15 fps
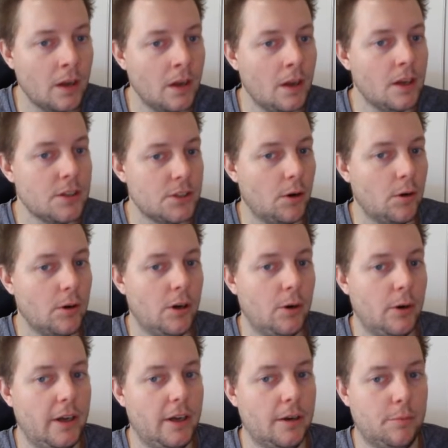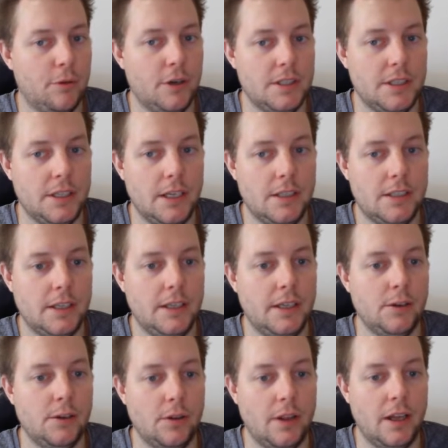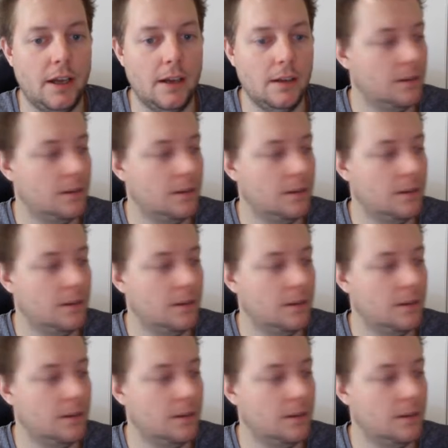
So I'll go ahead and press the enter key on that.